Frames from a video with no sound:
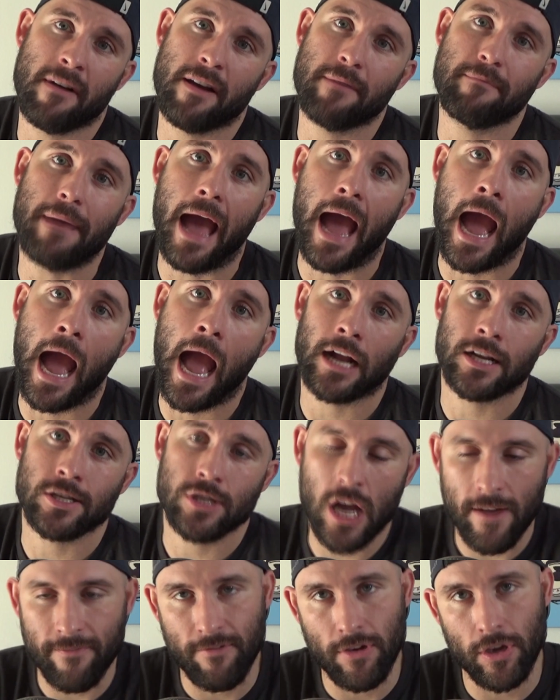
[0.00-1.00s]
my back,
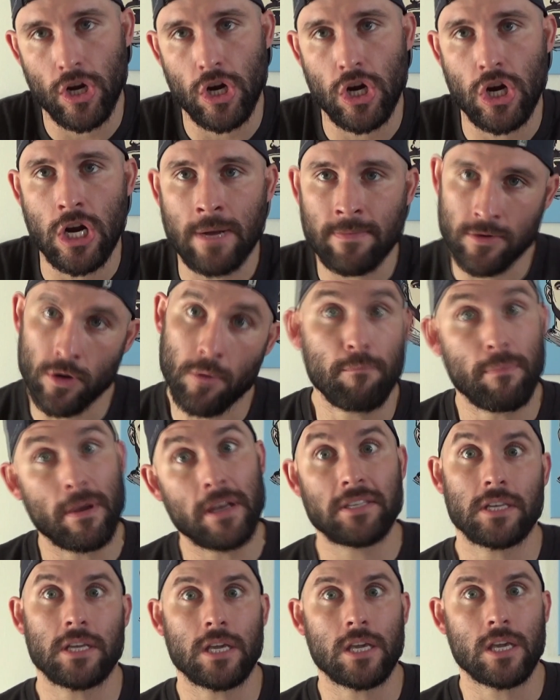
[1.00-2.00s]
so I figure I'm so
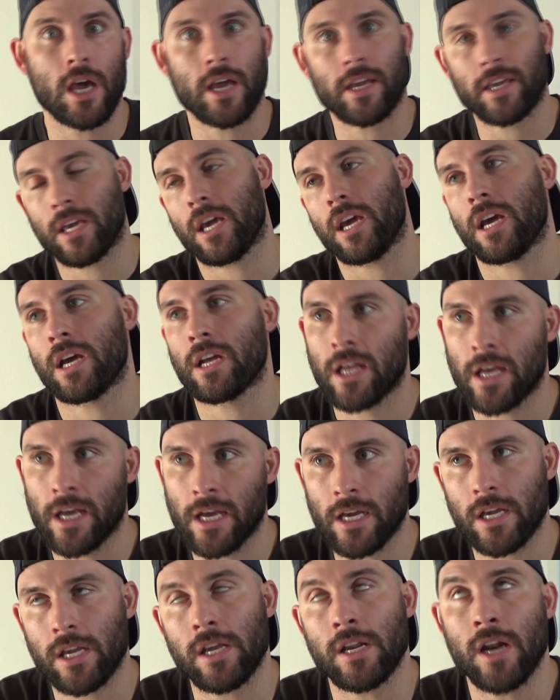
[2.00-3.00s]
busy, I can't,
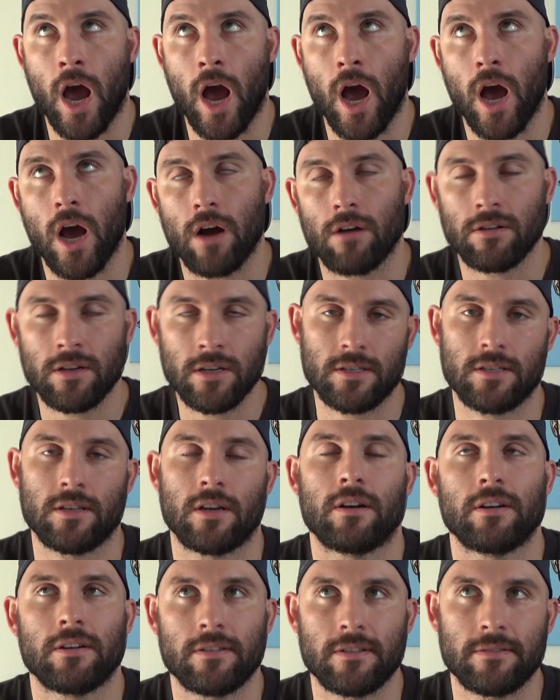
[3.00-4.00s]
so
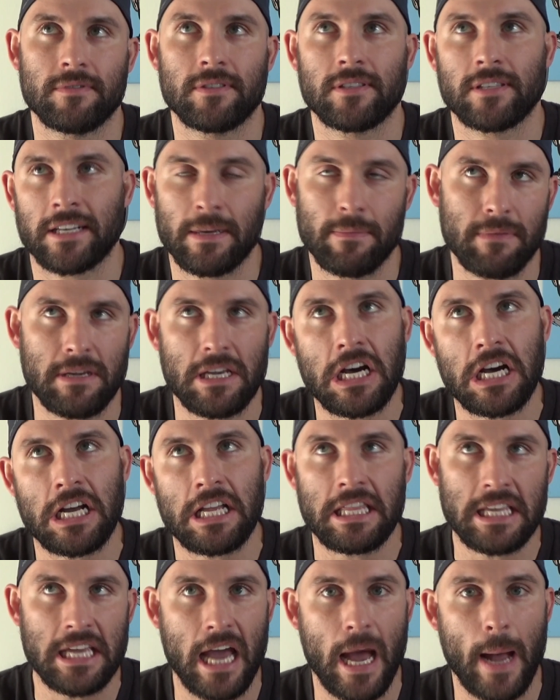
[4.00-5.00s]
I'm just going to be
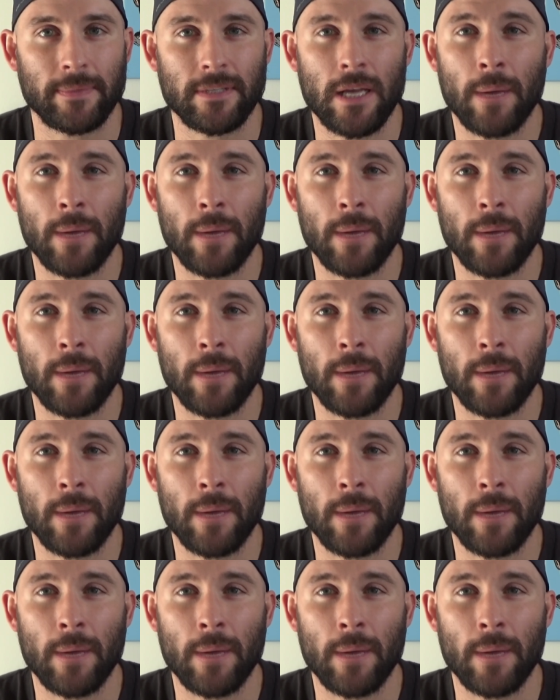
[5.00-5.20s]
on the apps.